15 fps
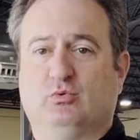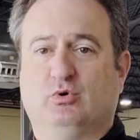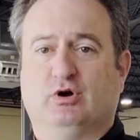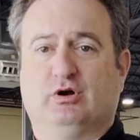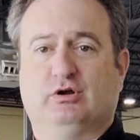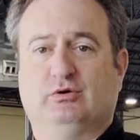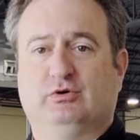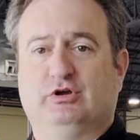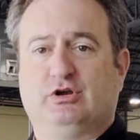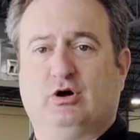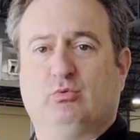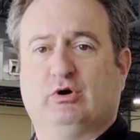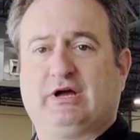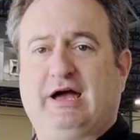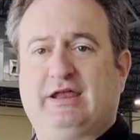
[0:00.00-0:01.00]
we're
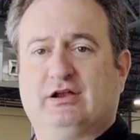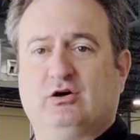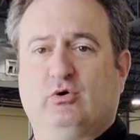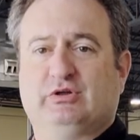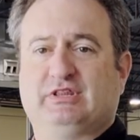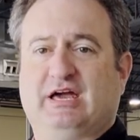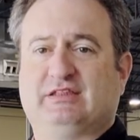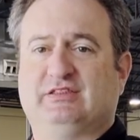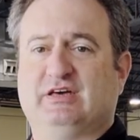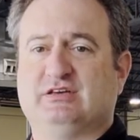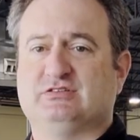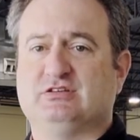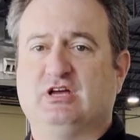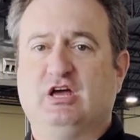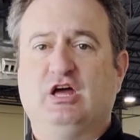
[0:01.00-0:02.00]
kind of going like
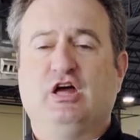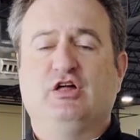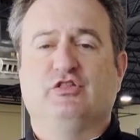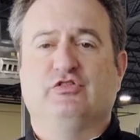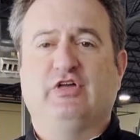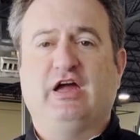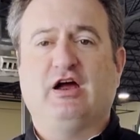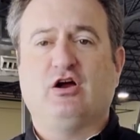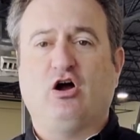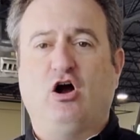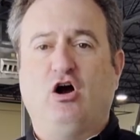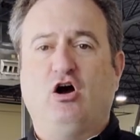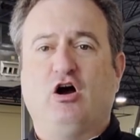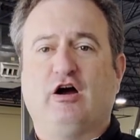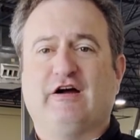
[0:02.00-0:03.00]
this, there
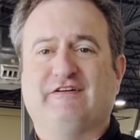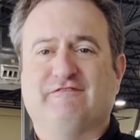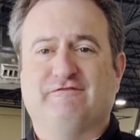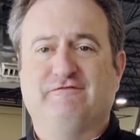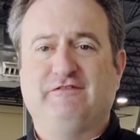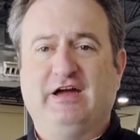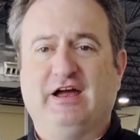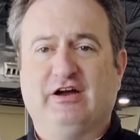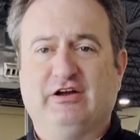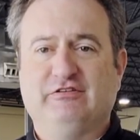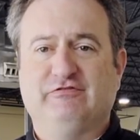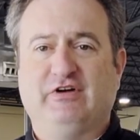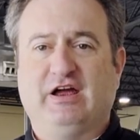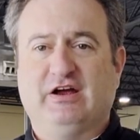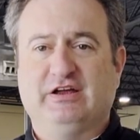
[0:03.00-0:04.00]
are very,
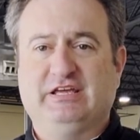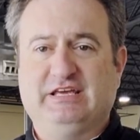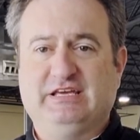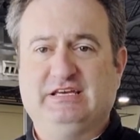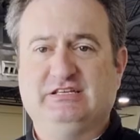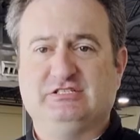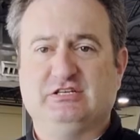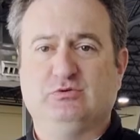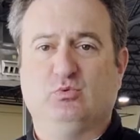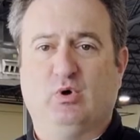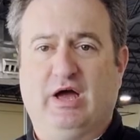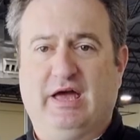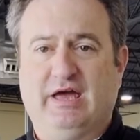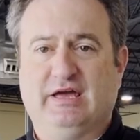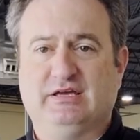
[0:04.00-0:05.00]
very easy
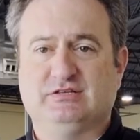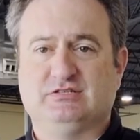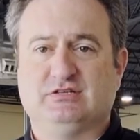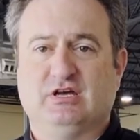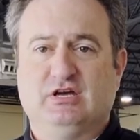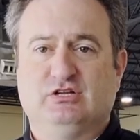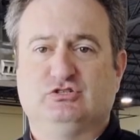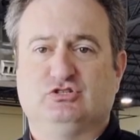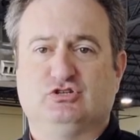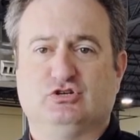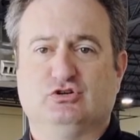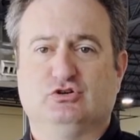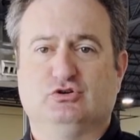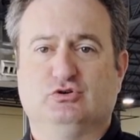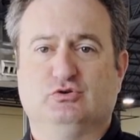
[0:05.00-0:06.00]
ways
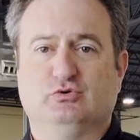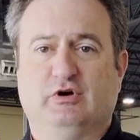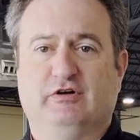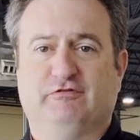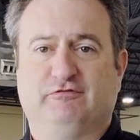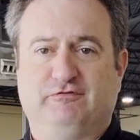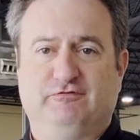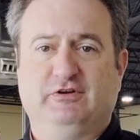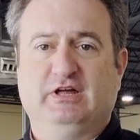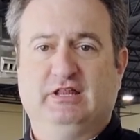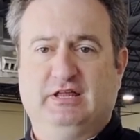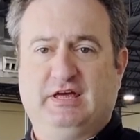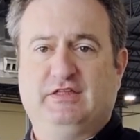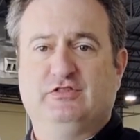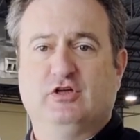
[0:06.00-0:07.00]
to
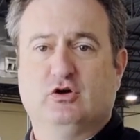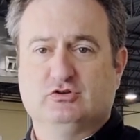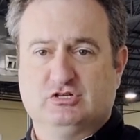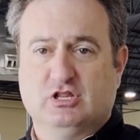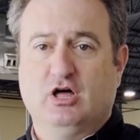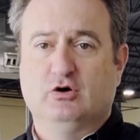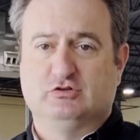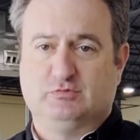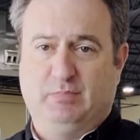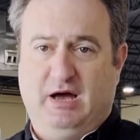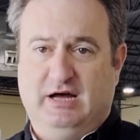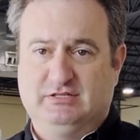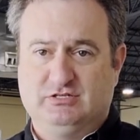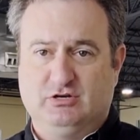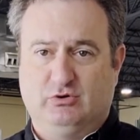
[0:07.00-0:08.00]
fill in those low
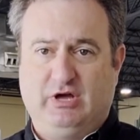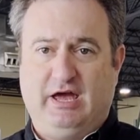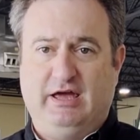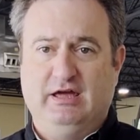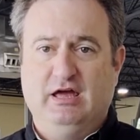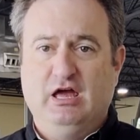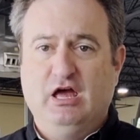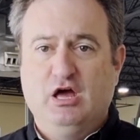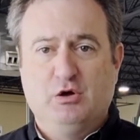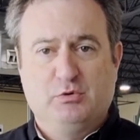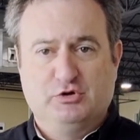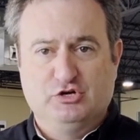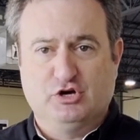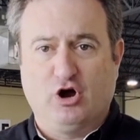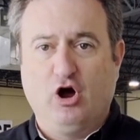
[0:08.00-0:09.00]
spots, okay?
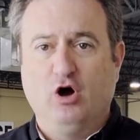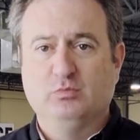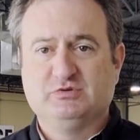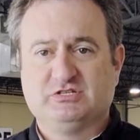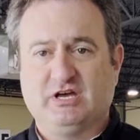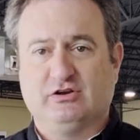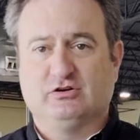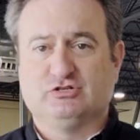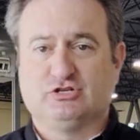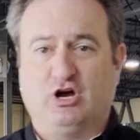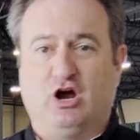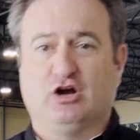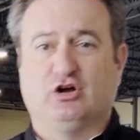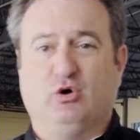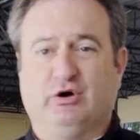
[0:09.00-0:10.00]
Your home centers
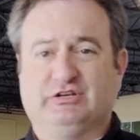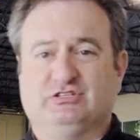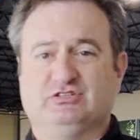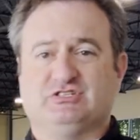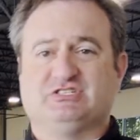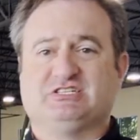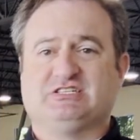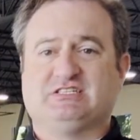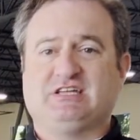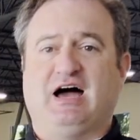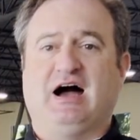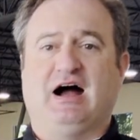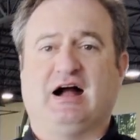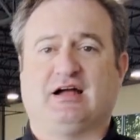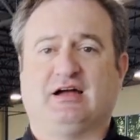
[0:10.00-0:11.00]
are going to
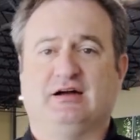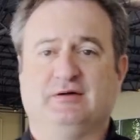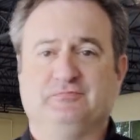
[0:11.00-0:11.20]
stock